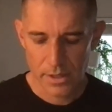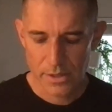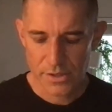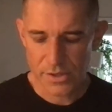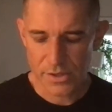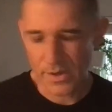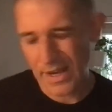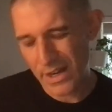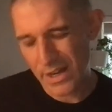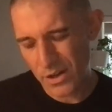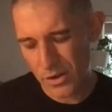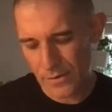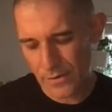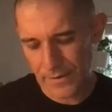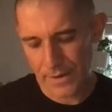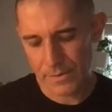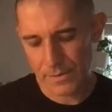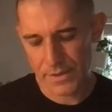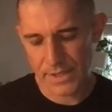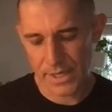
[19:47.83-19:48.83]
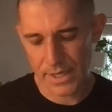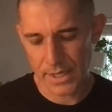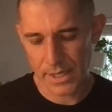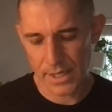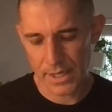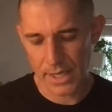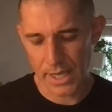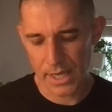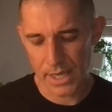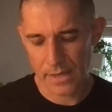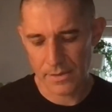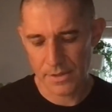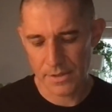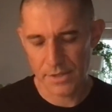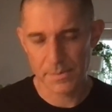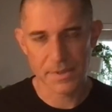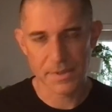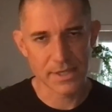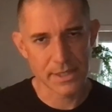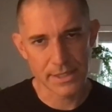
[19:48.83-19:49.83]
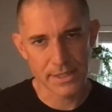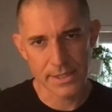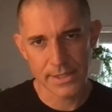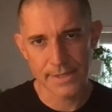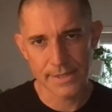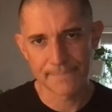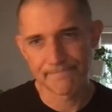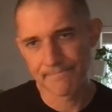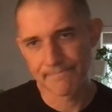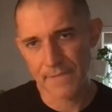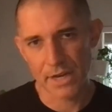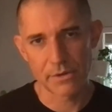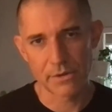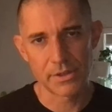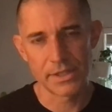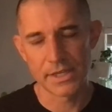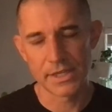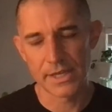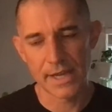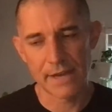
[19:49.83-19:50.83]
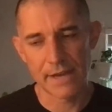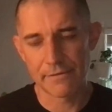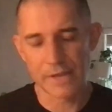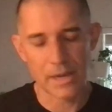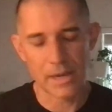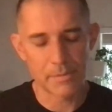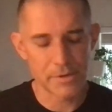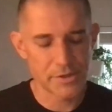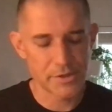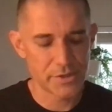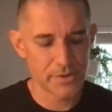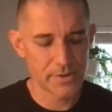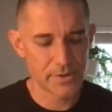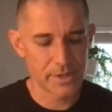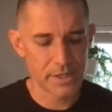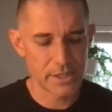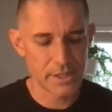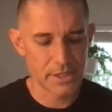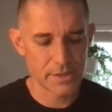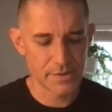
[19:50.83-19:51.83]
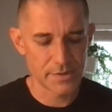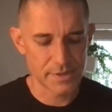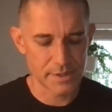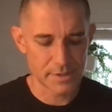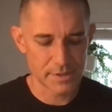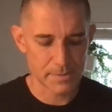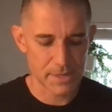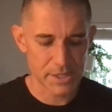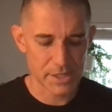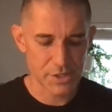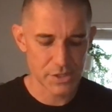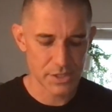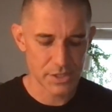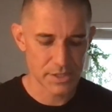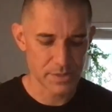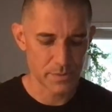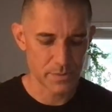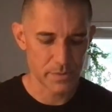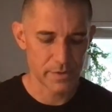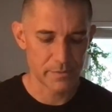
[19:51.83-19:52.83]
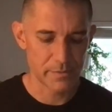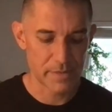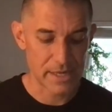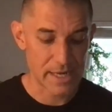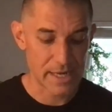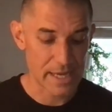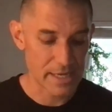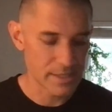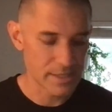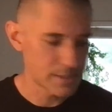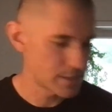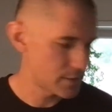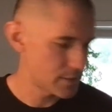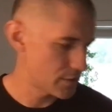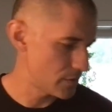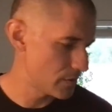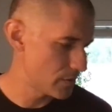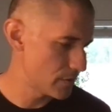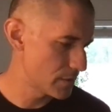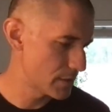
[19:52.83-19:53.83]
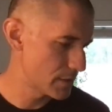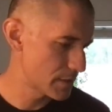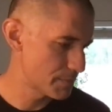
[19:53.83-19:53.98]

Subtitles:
So I don't know if I would take it again, just because I really didn't have the opportunity to use it as much as it would have been nice to.